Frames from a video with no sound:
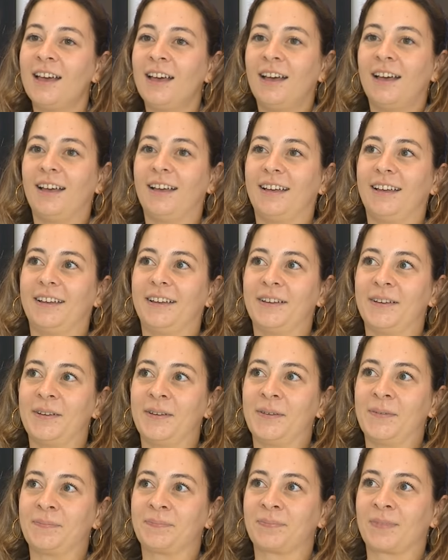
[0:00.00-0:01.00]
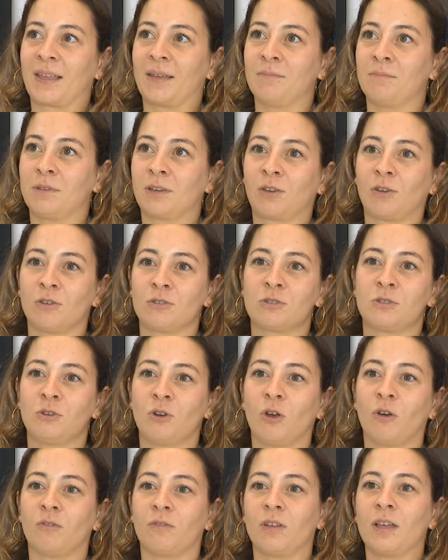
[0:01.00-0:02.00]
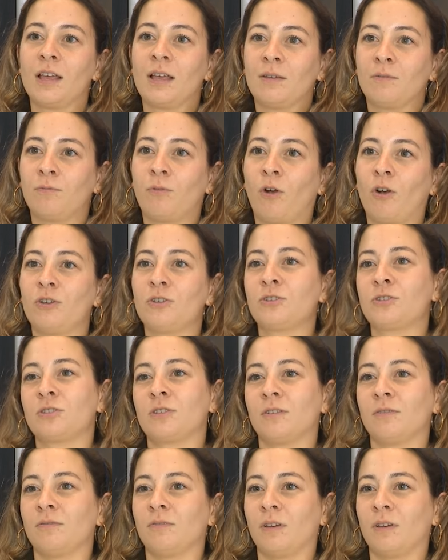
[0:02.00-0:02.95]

Um, because, you know, first,